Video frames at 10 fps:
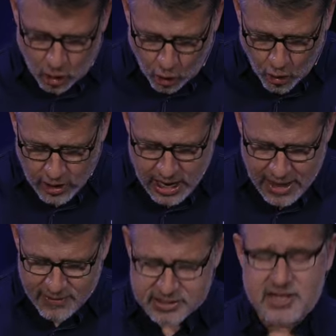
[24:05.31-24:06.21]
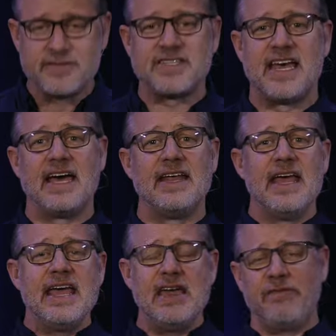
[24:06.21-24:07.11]
Or others have said,
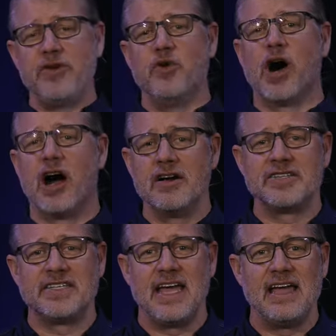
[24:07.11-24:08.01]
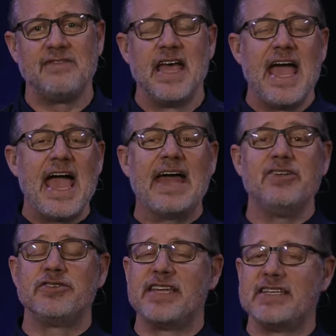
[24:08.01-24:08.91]
if you are saved and
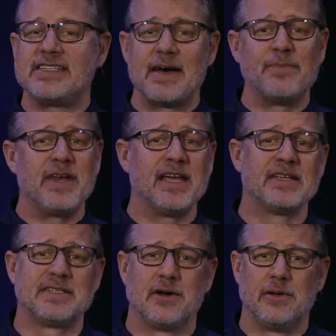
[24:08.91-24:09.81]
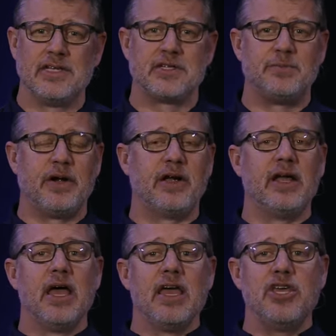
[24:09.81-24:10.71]
you say something against the Holy Spirit,
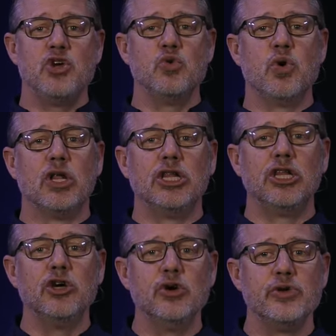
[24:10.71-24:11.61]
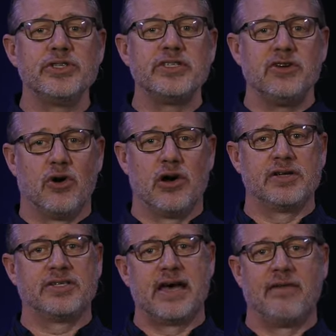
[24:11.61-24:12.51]
you will lose your
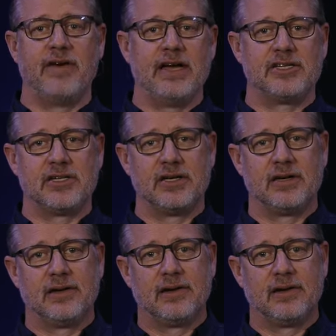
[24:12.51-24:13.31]
salvation.